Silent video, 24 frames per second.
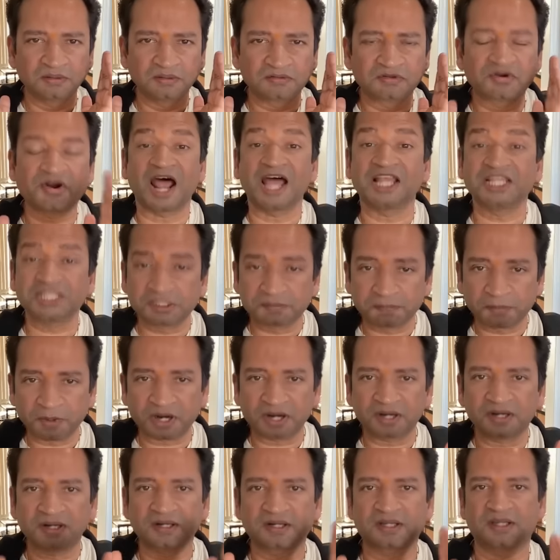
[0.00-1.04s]

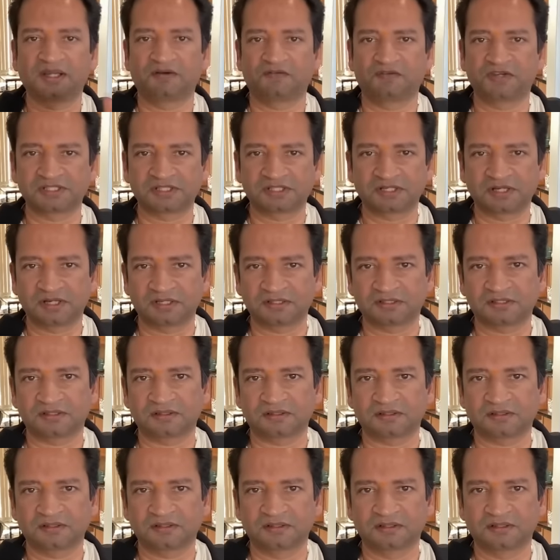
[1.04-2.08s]
transparent investigation.
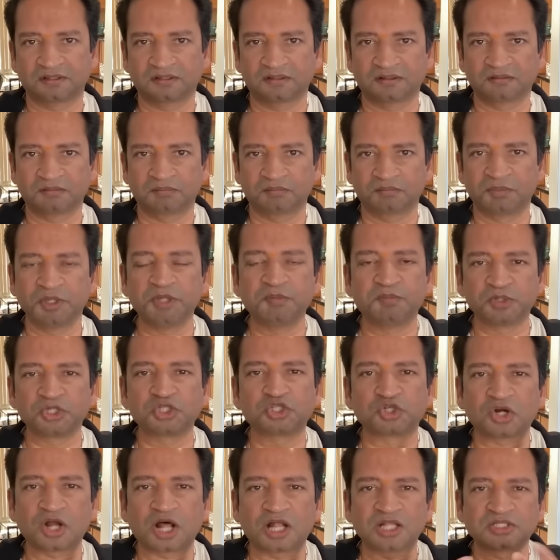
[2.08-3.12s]
People
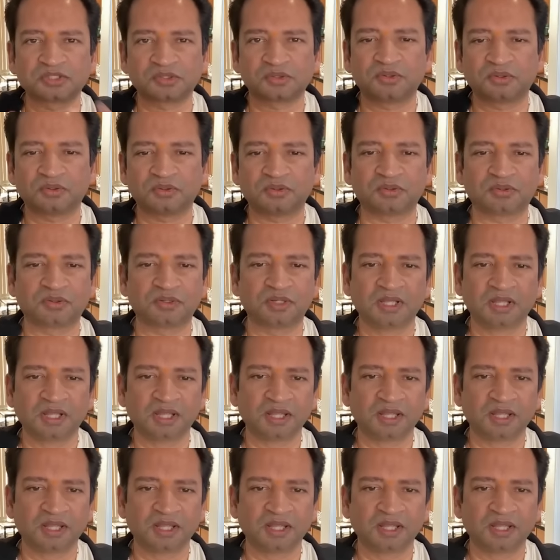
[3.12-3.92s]
should also,